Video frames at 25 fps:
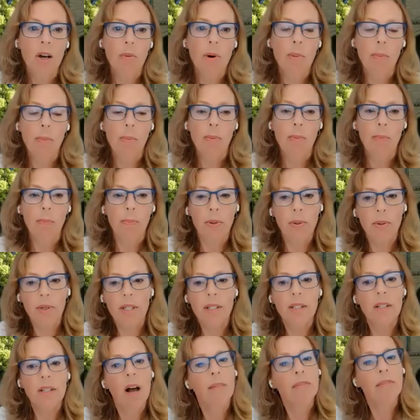Well,
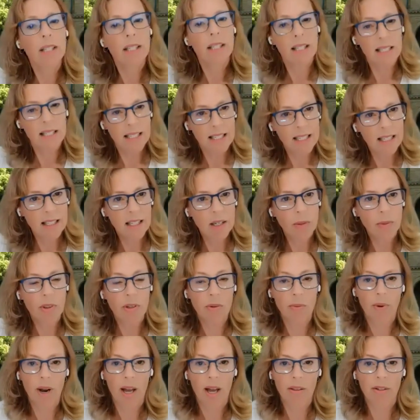Putin is obviously dealing
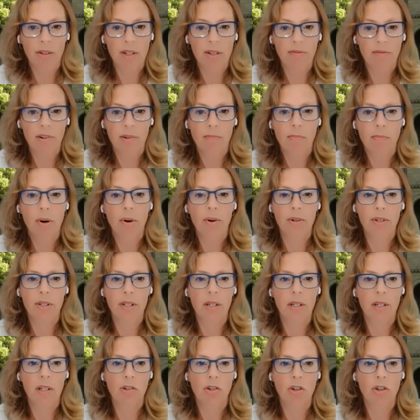with a rather different person